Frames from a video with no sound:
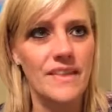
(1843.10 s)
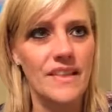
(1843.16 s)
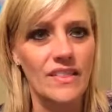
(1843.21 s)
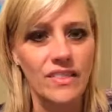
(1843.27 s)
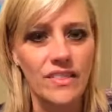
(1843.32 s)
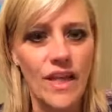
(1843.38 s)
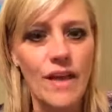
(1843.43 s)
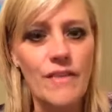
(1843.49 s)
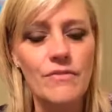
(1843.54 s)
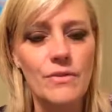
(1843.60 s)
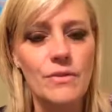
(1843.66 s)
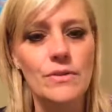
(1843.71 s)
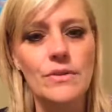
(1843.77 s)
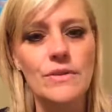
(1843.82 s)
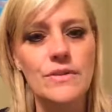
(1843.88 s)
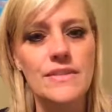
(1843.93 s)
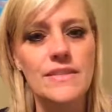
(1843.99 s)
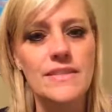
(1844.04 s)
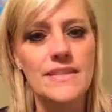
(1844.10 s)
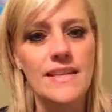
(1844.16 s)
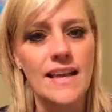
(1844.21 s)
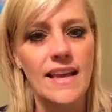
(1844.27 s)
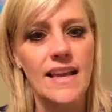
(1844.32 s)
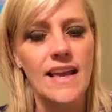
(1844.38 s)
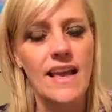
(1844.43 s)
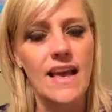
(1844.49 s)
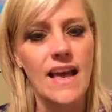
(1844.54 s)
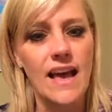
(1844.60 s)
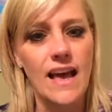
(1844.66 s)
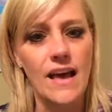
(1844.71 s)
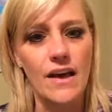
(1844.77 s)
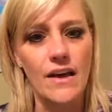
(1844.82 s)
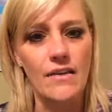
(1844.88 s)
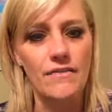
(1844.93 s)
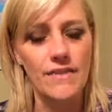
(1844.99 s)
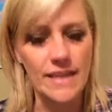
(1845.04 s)
levels
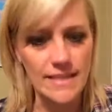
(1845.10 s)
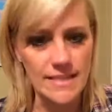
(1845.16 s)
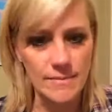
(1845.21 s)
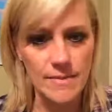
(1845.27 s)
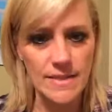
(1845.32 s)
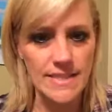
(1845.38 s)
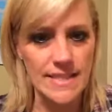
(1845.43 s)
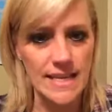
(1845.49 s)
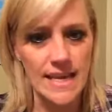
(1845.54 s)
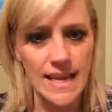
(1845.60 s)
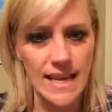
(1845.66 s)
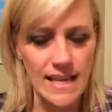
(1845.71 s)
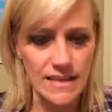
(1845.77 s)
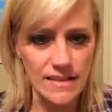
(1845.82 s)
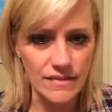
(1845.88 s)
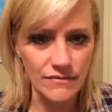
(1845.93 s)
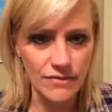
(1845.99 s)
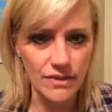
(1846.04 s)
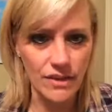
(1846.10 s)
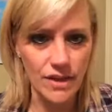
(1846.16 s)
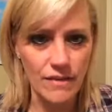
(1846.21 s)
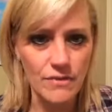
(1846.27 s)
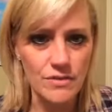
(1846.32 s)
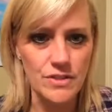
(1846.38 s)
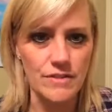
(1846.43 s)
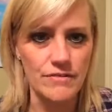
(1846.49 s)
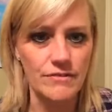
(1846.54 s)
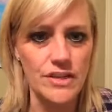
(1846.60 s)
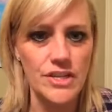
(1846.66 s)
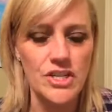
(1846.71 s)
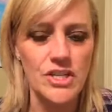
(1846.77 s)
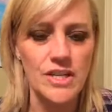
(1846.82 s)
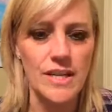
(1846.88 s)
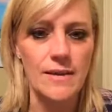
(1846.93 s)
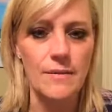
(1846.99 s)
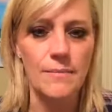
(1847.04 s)
of intimacy and different levels of
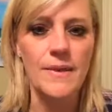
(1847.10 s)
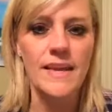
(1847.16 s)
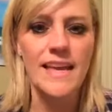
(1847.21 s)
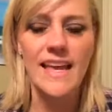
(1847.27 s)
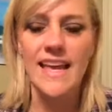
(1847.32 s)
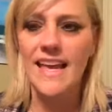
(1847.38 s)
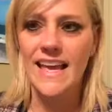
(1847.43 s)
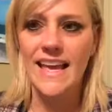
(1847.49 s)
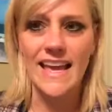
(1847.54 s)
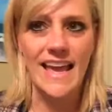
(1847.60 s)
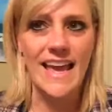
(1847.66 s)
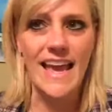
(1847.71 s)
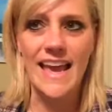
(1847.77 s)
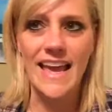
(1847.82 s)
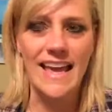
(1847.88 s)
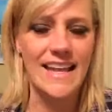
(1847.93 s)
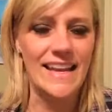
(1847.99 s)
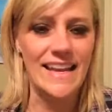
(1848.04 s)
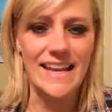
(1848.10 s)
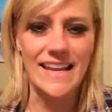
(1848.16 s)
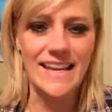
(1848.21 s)
friendship, and